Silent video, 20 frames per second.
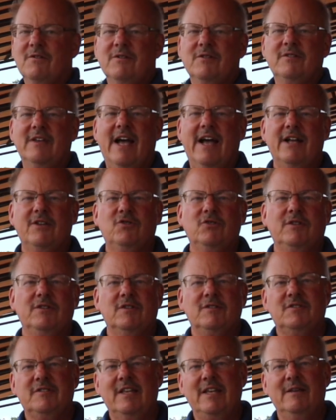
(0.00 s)
is actually the
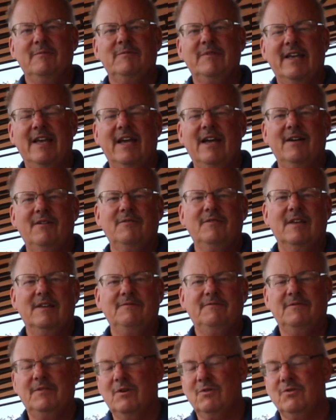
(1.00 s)
Steamtown,
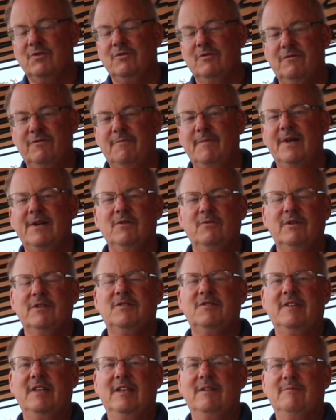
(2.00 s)
that those of you familiar with
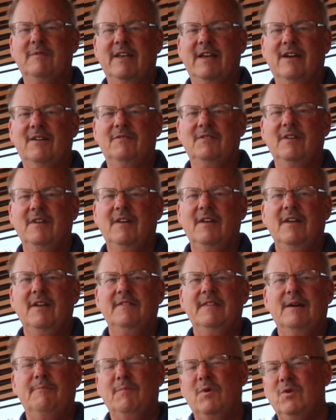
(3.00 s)
Steamtown,
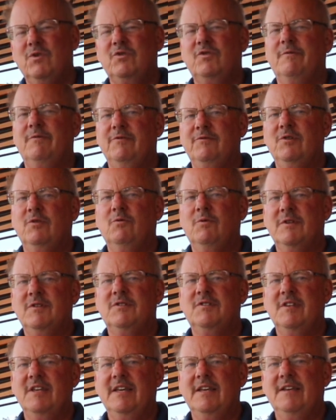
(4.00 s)
that most of you would
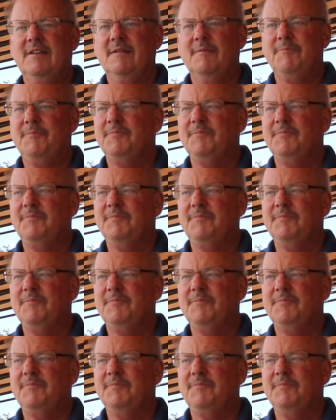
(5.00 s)
see.